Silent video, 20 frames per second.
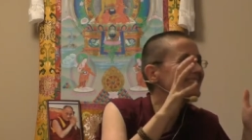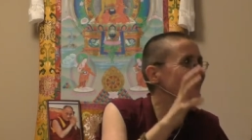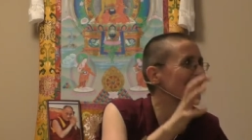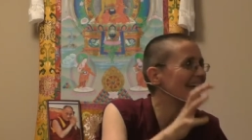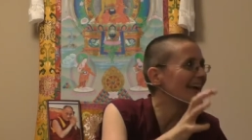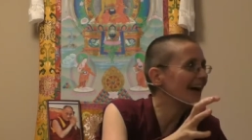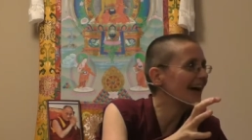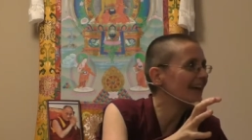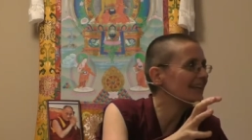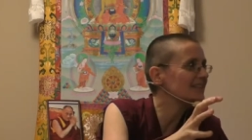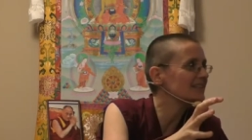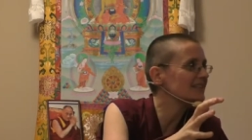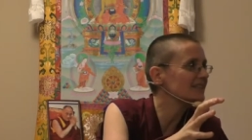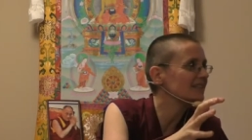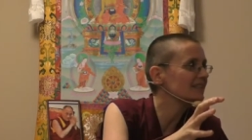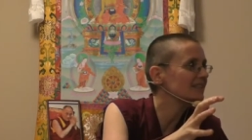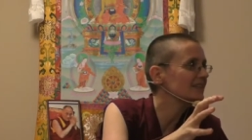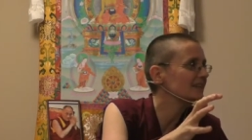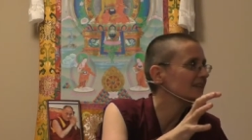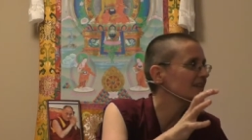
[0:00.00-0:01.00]
that,
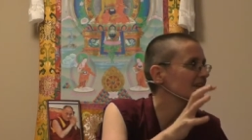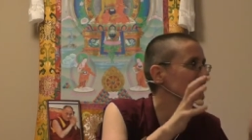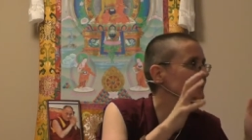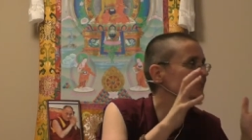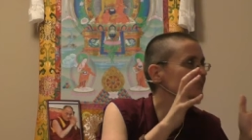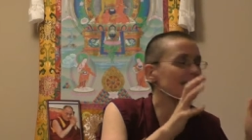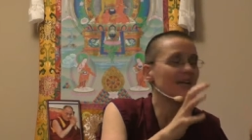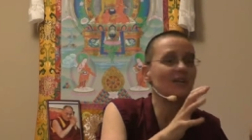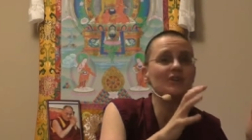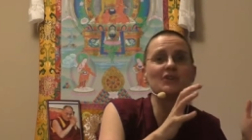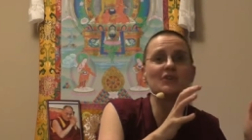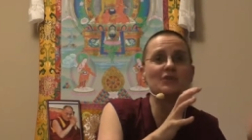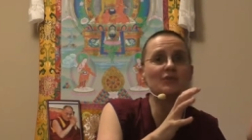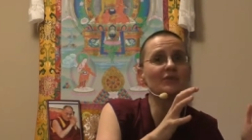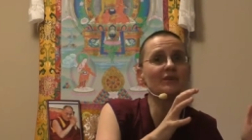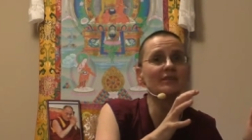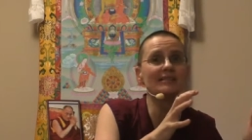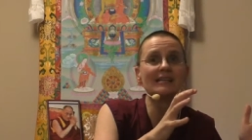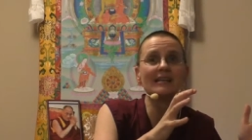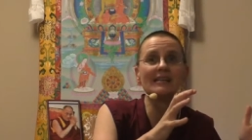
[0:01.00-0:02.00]
the 10
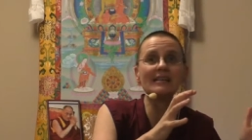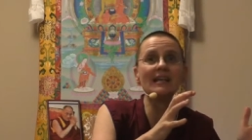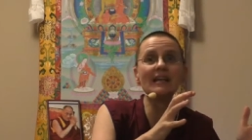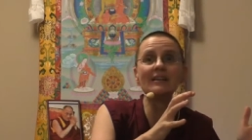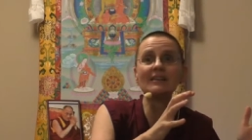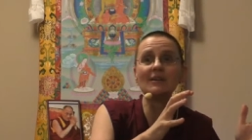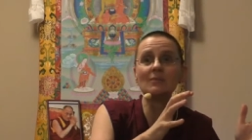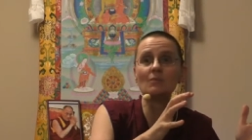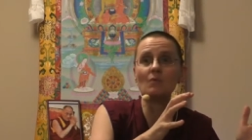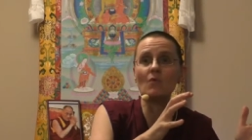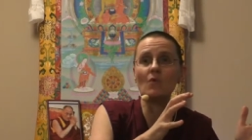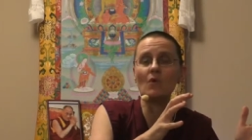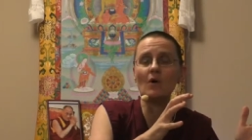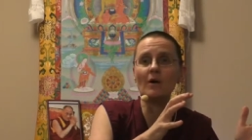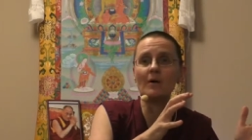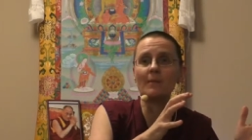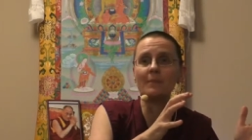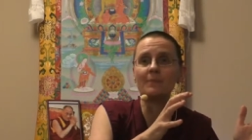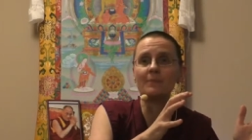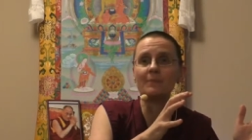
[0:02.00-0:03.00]
degrees and nothing
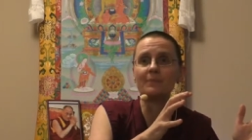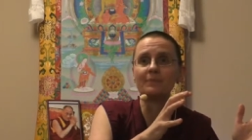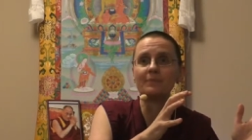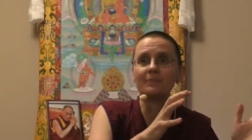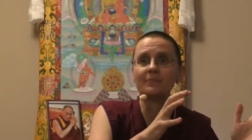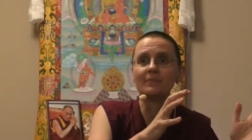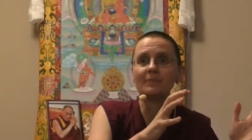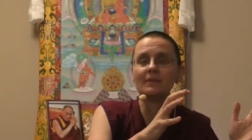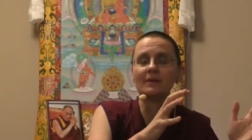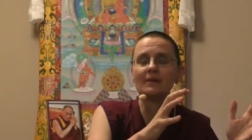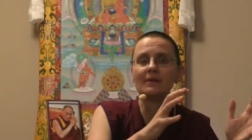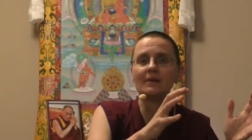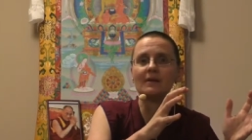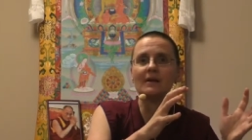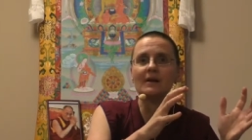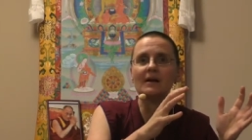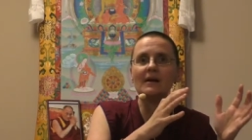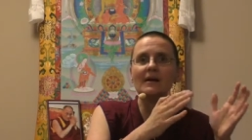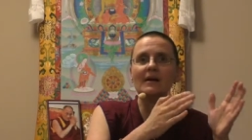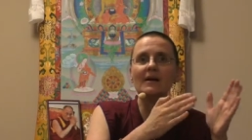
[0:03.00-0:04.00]
more,
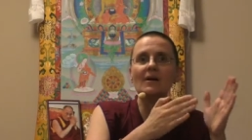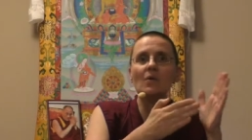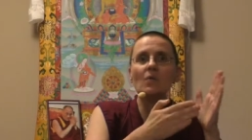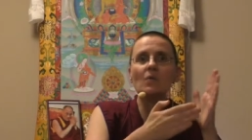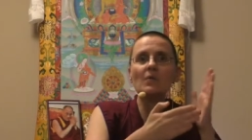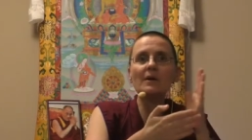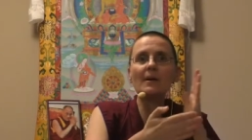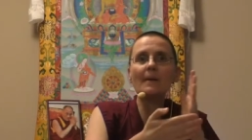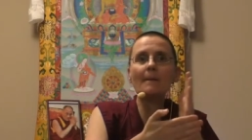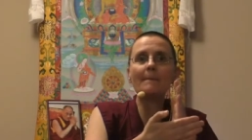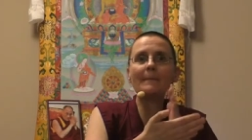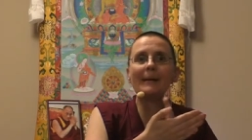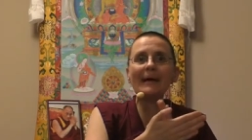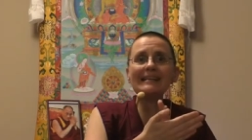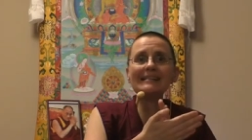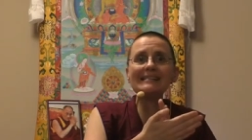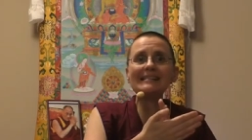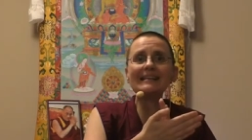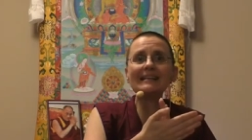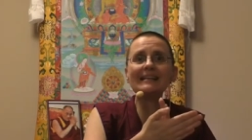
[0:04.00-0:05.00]
we are
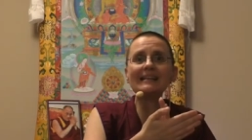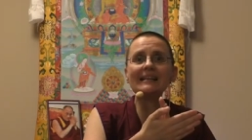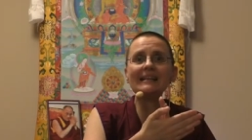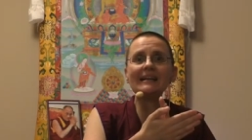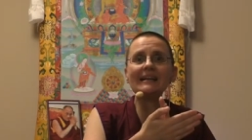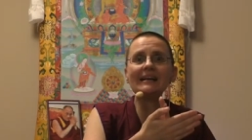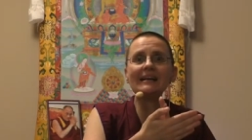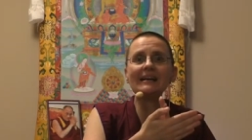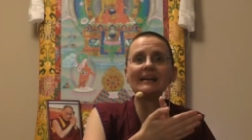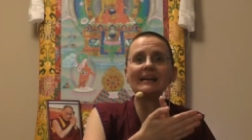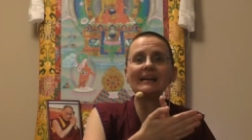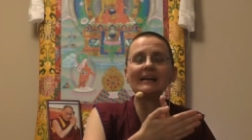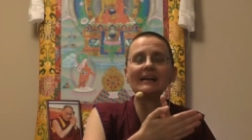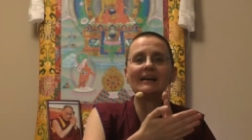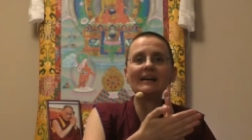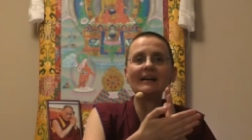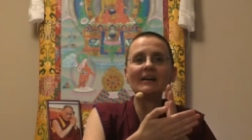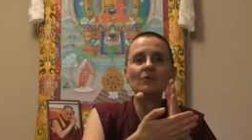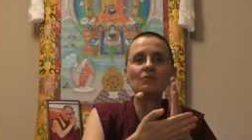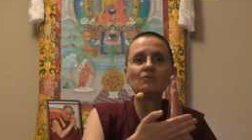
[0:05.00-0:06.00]
basically
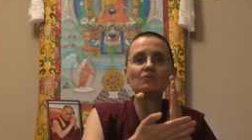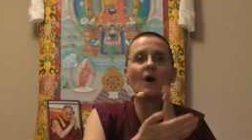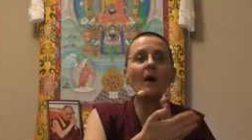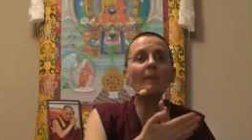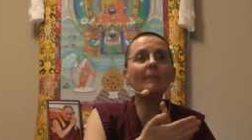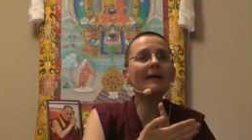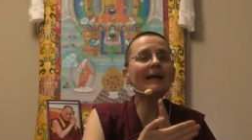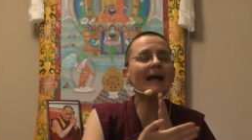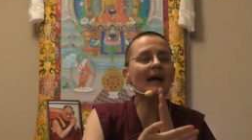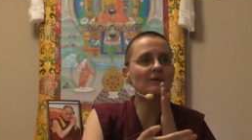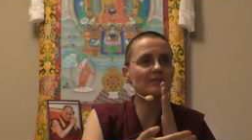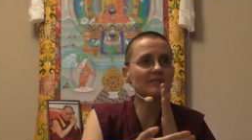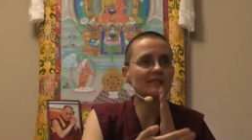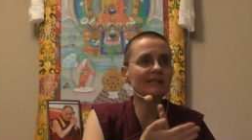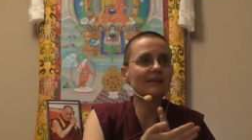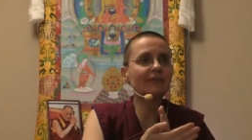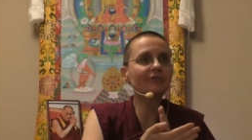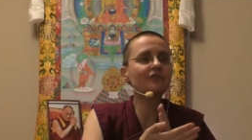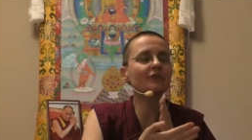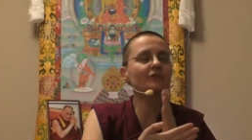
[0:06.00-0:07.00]
robbing
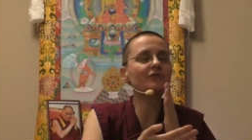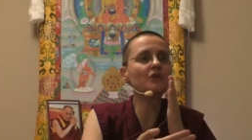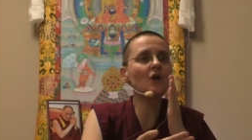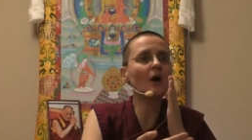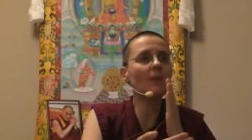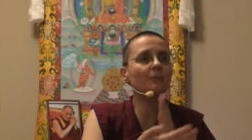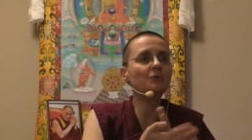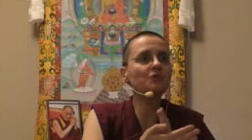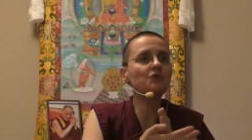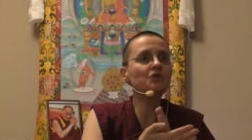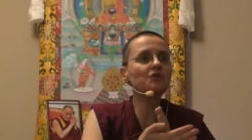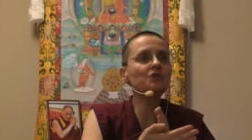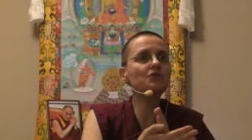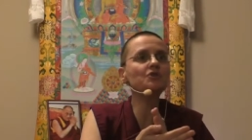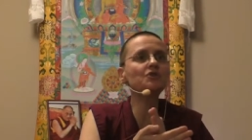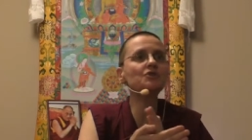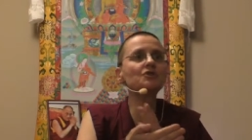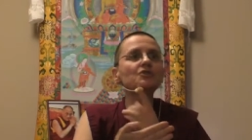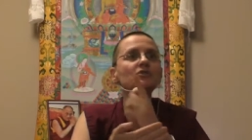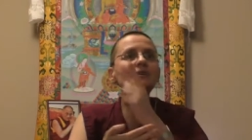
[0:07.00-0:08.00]
ourselves of the
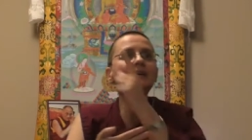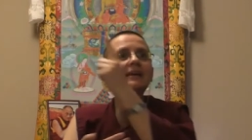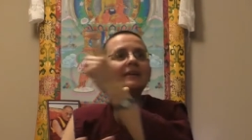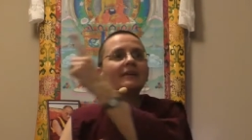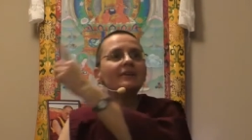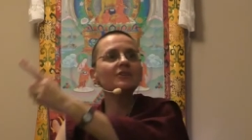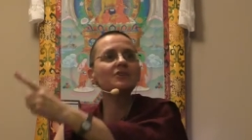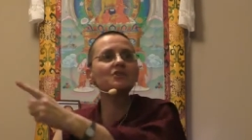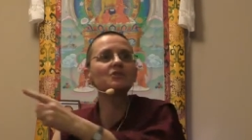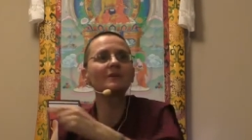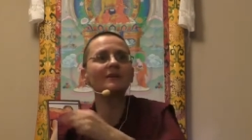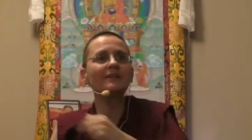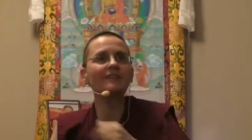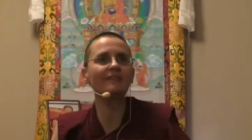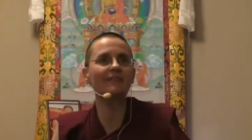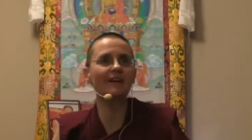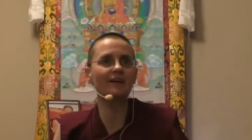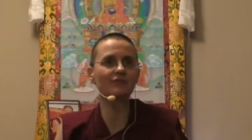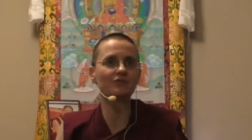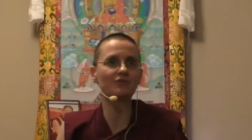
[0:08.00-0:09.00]
opportunity to getting the
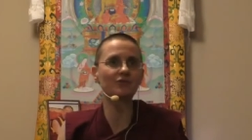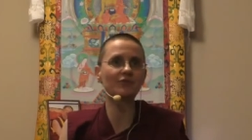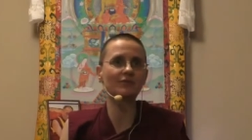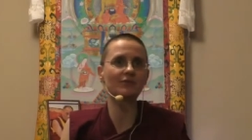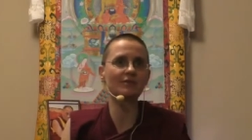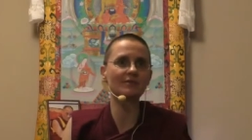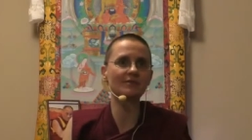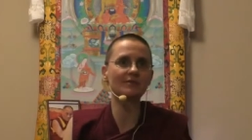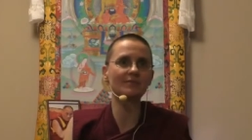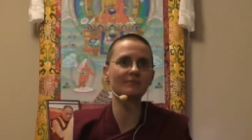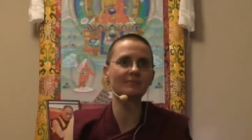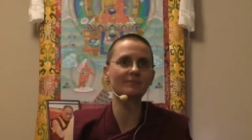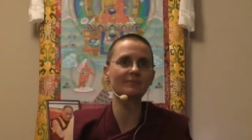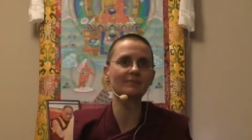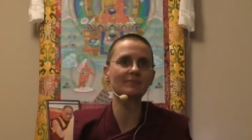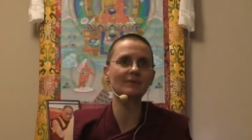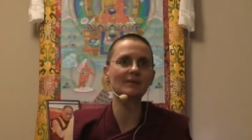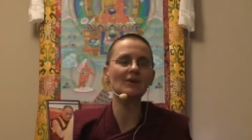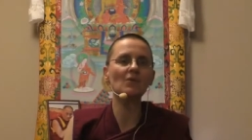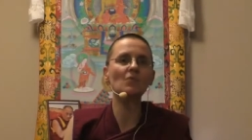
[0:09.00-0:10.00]
25 degrees.
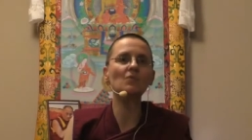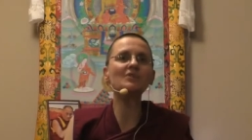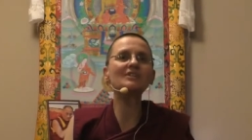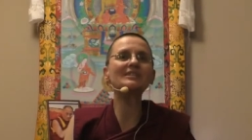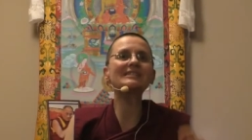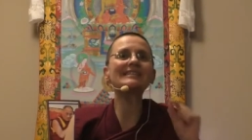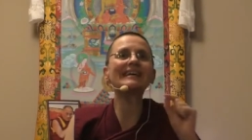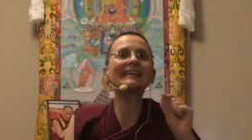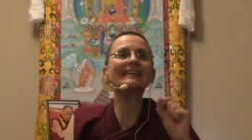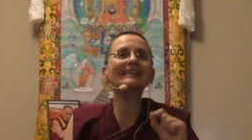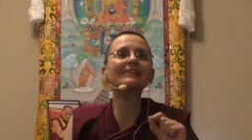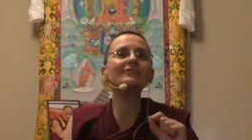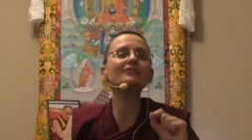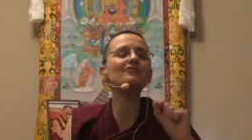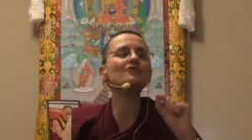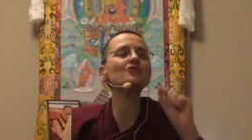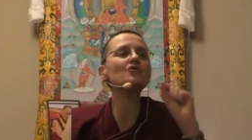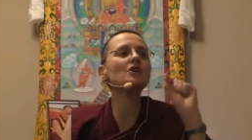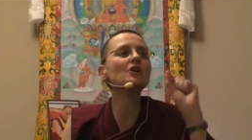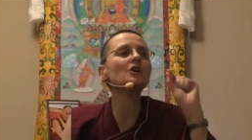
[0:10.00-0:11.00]
We settle
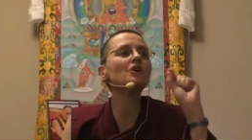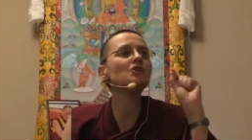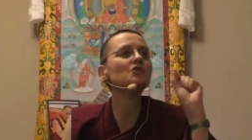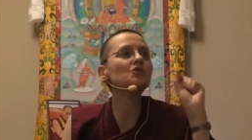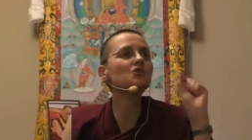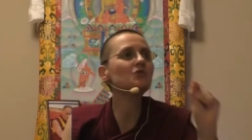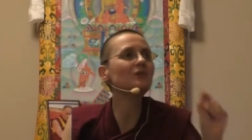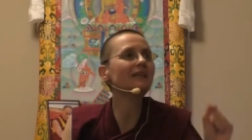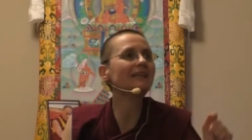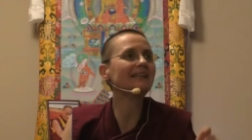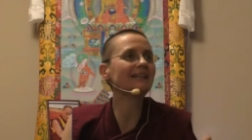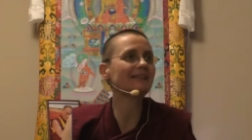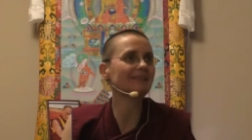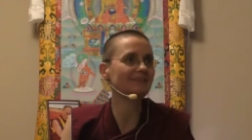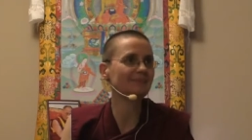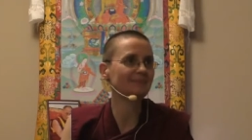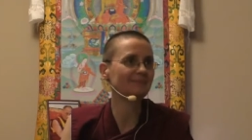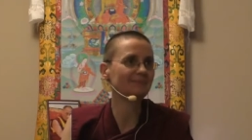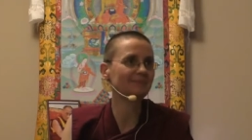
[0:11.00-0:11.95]
for too little.